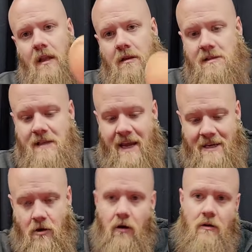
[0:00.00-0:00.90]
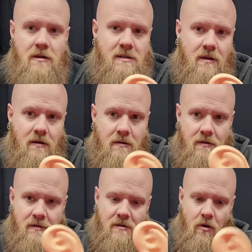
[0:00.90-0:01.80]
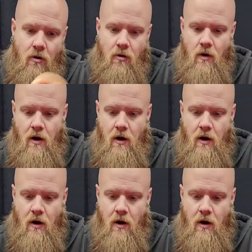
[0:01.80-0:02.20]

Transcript: This is eight dollars. So